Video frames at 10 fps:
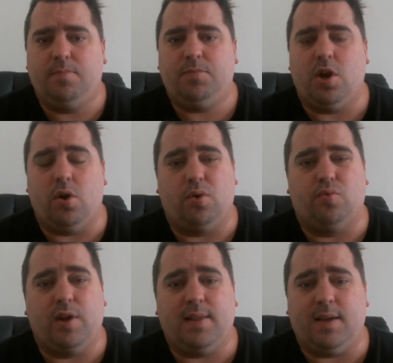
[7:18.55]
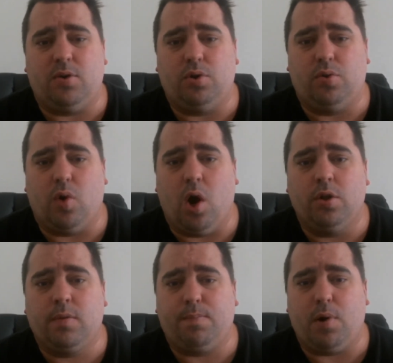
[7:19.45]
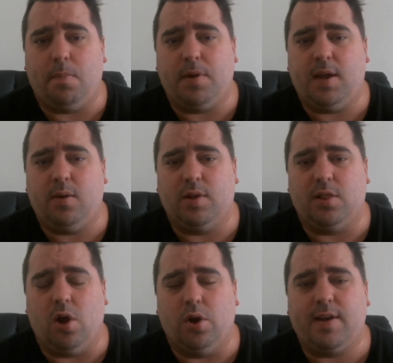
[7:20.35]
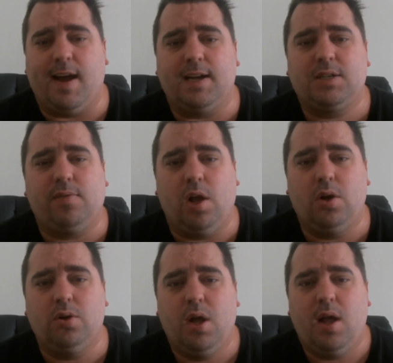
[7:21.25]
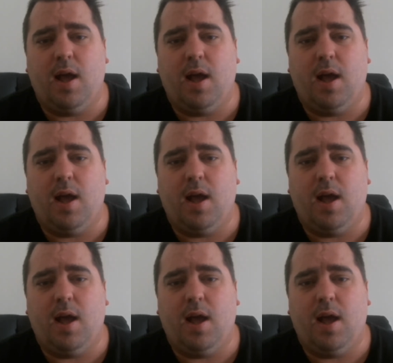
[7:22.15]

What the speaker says: a really good growth property with low cash flow,